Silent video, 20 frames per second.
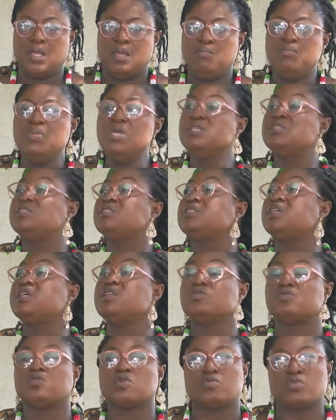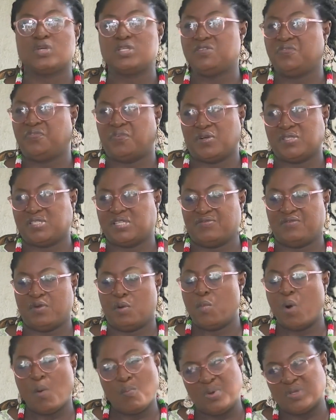Me, Sinisu 24/7, your
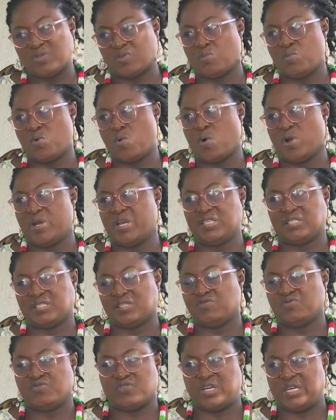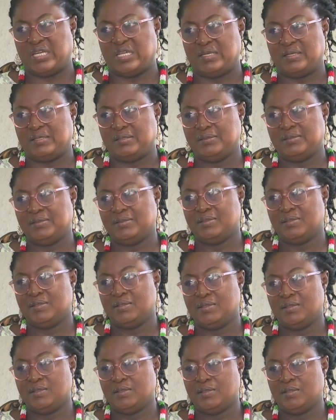mom, person, Moko nursing training.
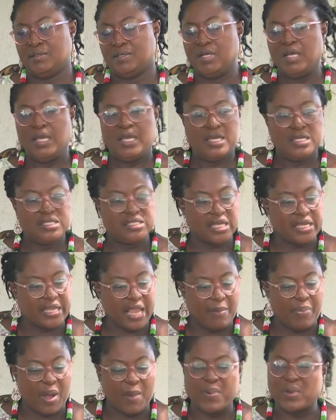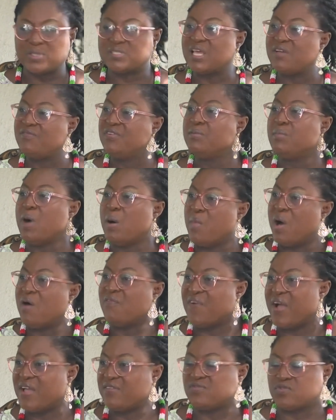It's in your papa, Evelyn, my mom,
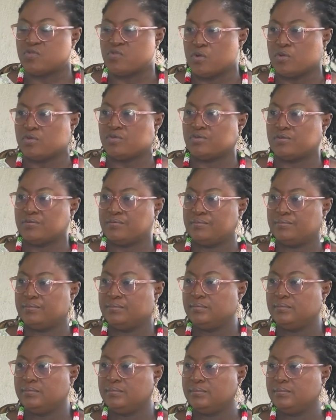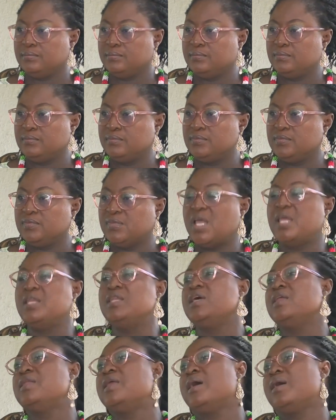five strokes. And
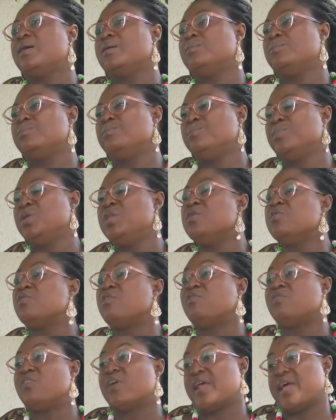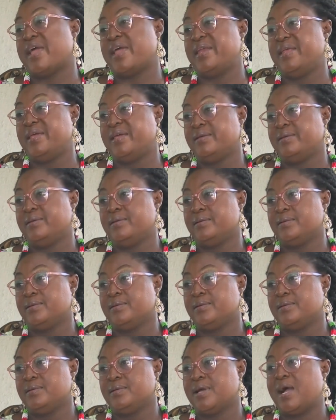then, me, the Kofana, I did.
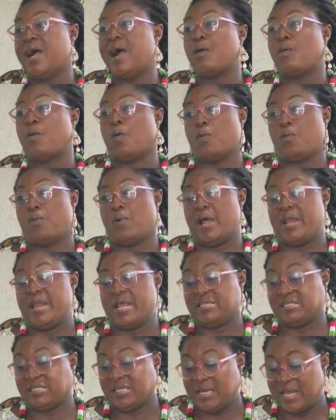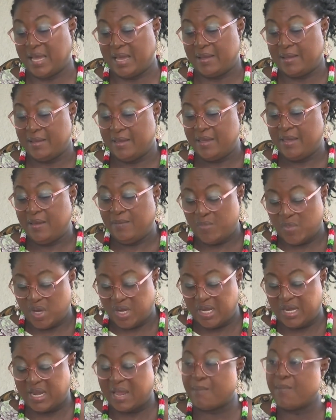Ako, and I said, me,
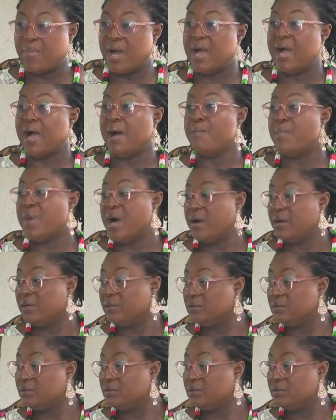the number, ama.